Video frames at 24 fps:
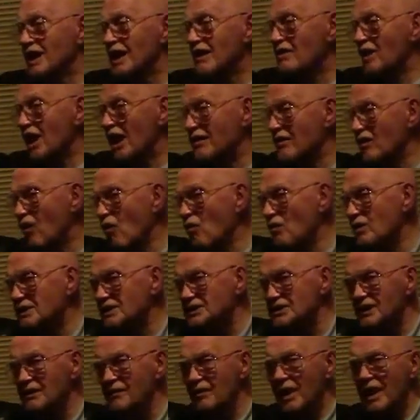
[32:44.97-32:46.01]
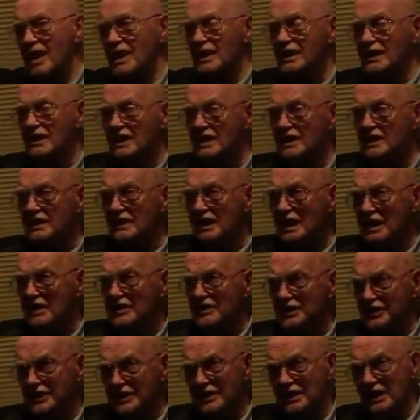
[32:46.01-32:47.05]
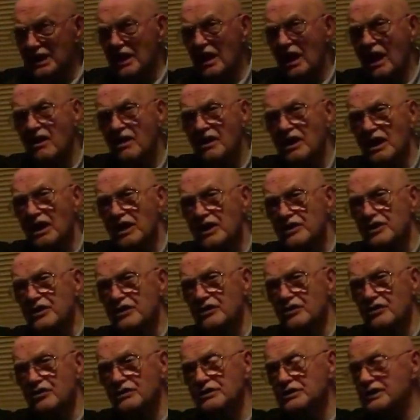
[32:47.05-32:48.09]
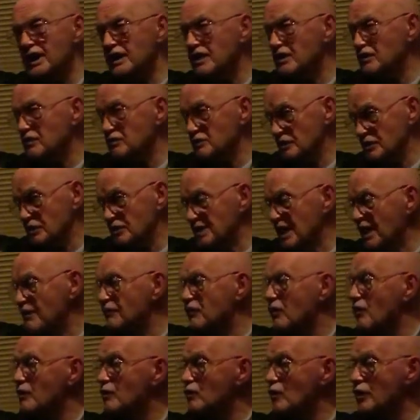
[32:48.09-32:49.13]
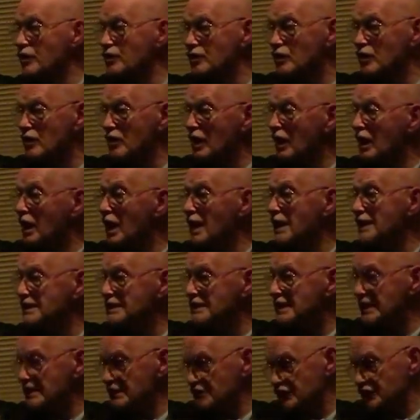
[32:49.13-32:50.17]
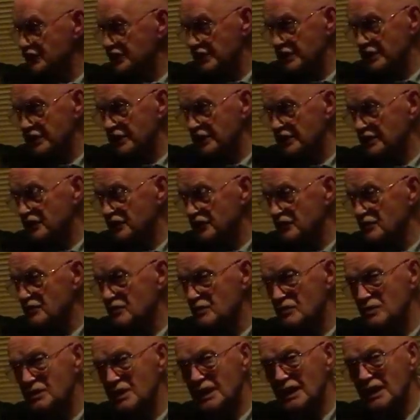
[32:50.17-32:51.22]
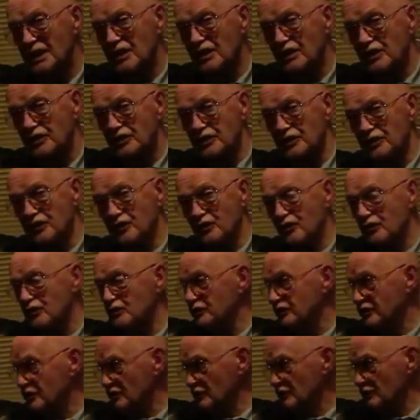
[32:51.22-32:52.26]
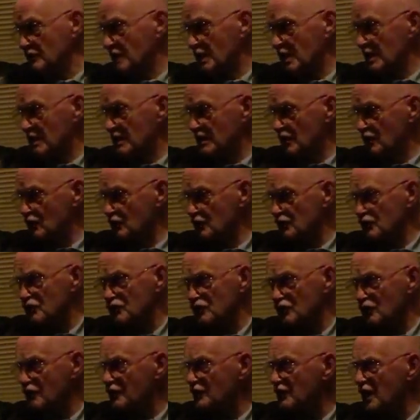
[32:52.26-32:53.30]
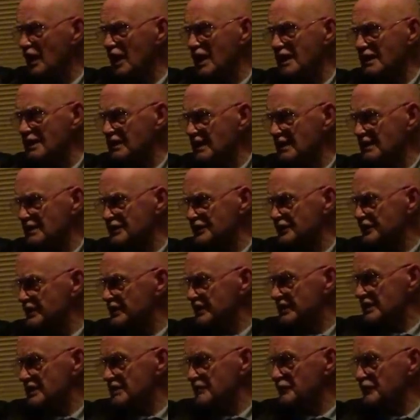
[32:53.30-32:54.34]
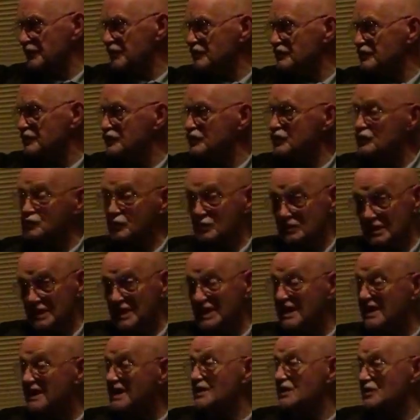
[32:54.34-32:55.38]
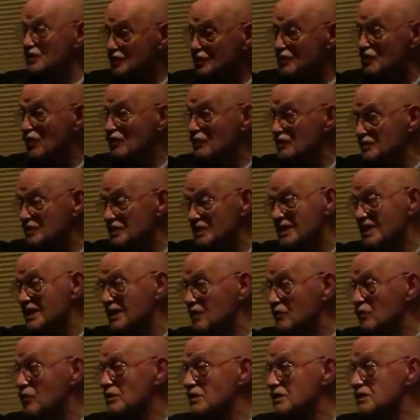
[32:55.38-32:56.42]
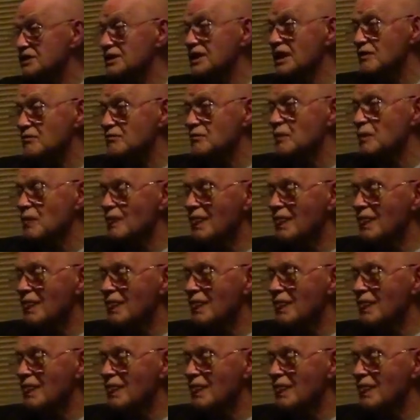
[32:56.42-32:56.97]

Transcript: Yeah, I know it's you couldn't get it because now you've got what you call a line dance circuit, so you couldn't do original stuff on the line dance circuit because they just want to hear the songs they hear all the time.